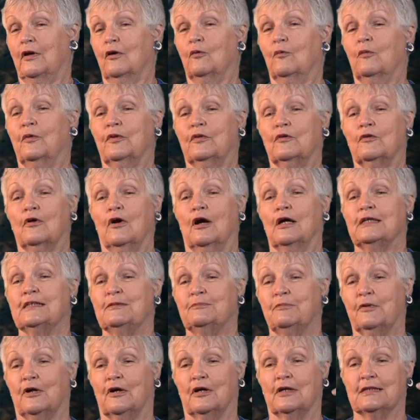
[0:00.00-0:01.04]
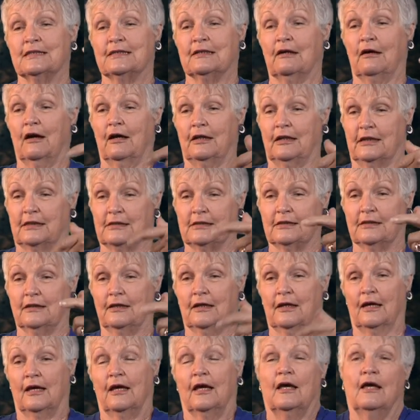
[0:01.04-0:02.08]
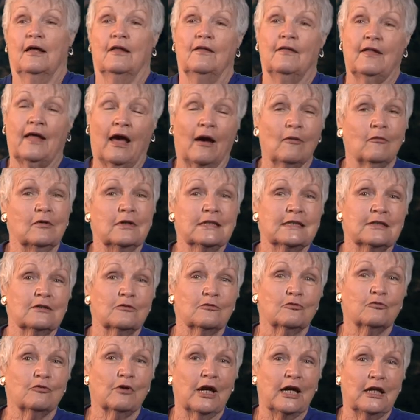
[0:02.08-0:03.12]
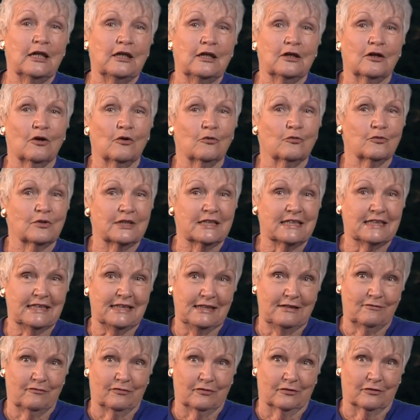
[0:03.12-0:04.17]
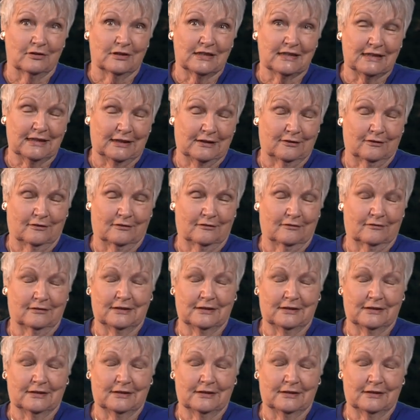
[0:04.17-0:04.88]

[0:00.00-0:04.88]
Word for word: with crossbars on it. That was a radio receiver signal,